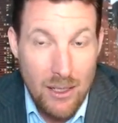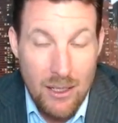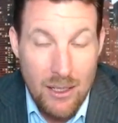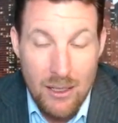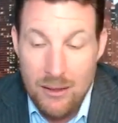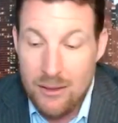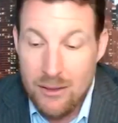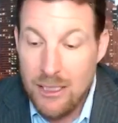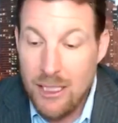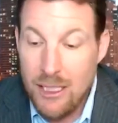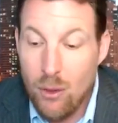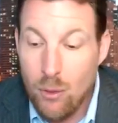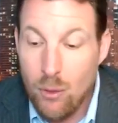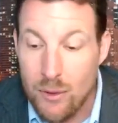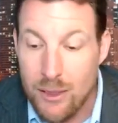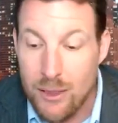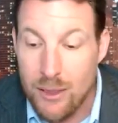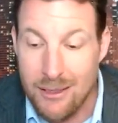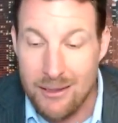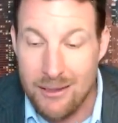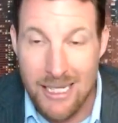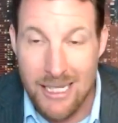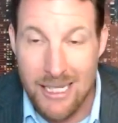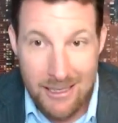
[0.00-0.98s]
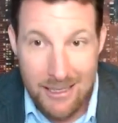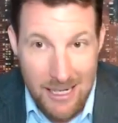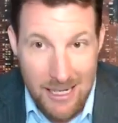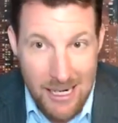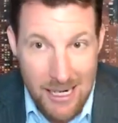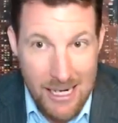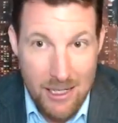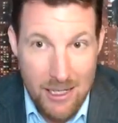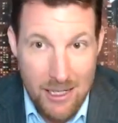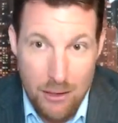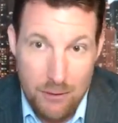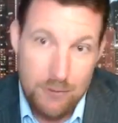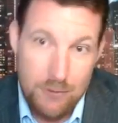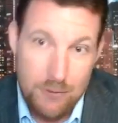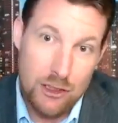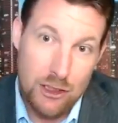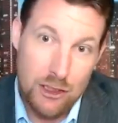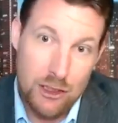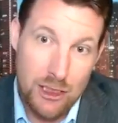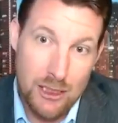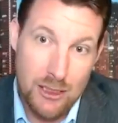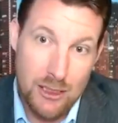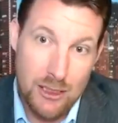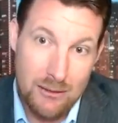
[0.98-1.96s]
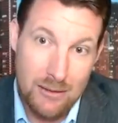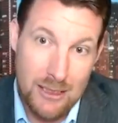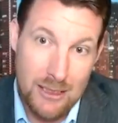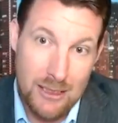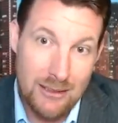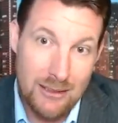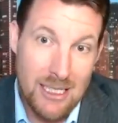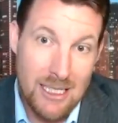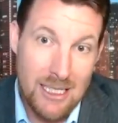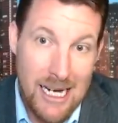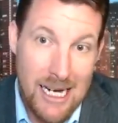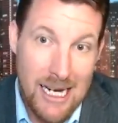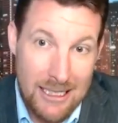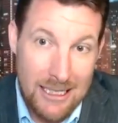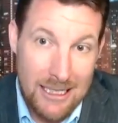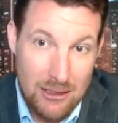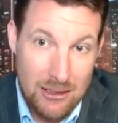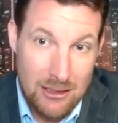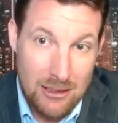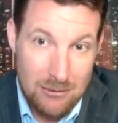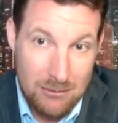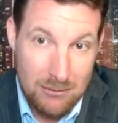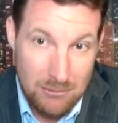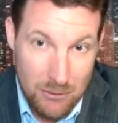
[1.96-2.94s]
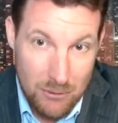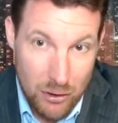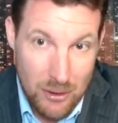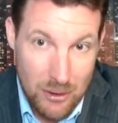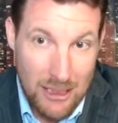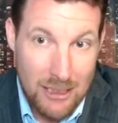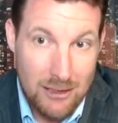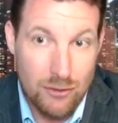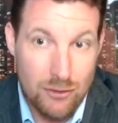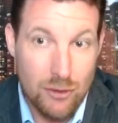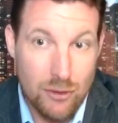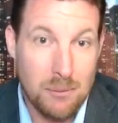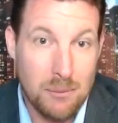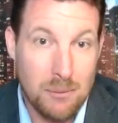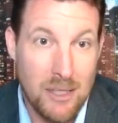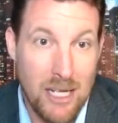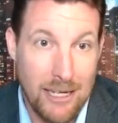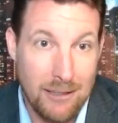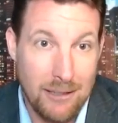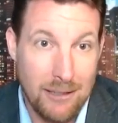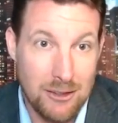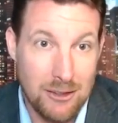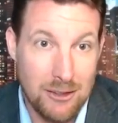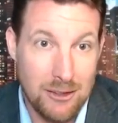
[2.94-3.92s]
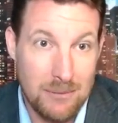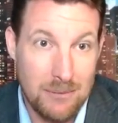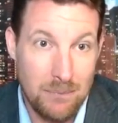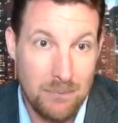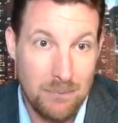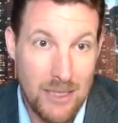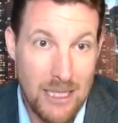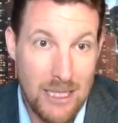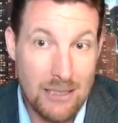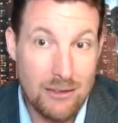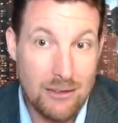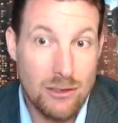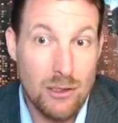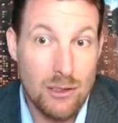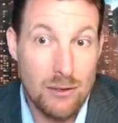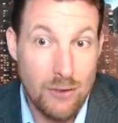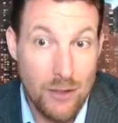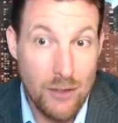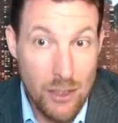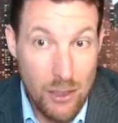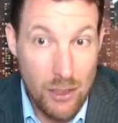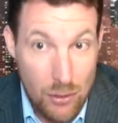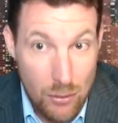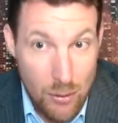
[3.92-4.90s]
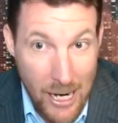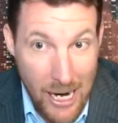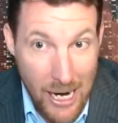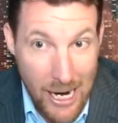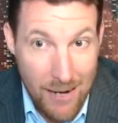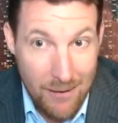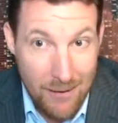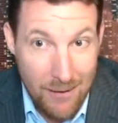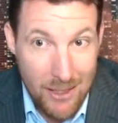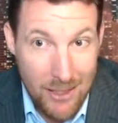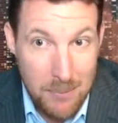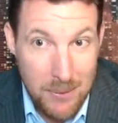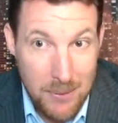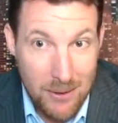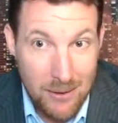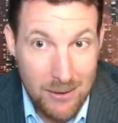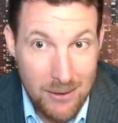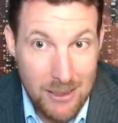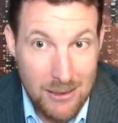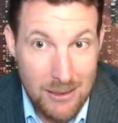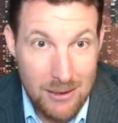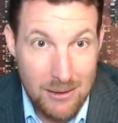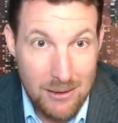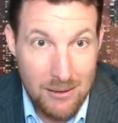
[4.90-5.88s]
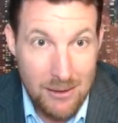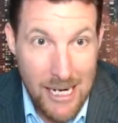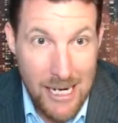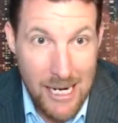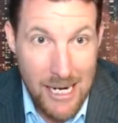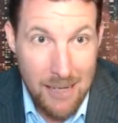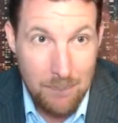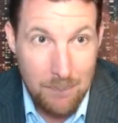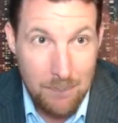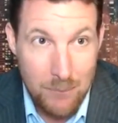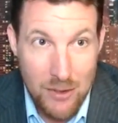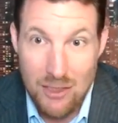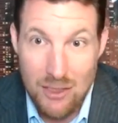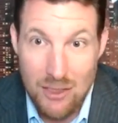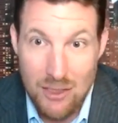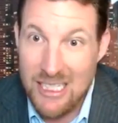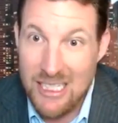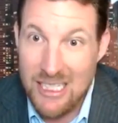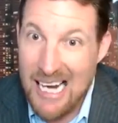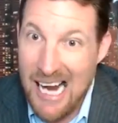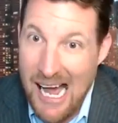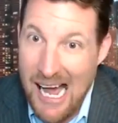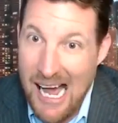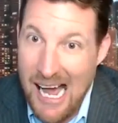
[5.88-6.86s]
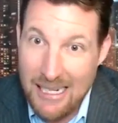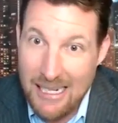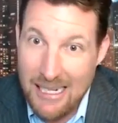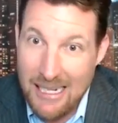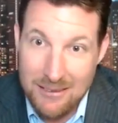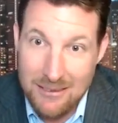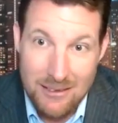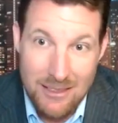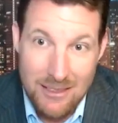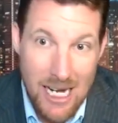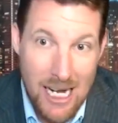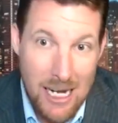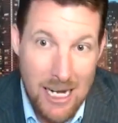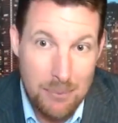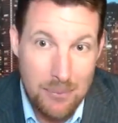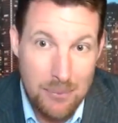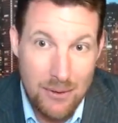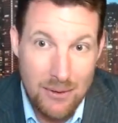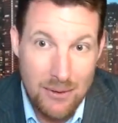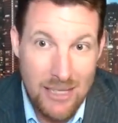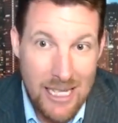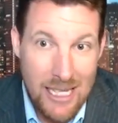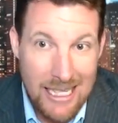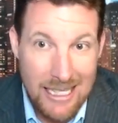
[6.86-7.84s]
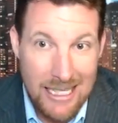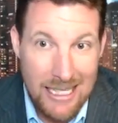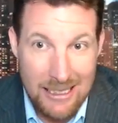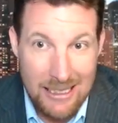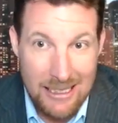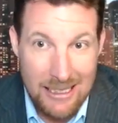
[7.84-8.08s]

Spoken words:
The only thing that I know for sure is that I can transform lives. And so if you have the ability to do that, you got to stop letting these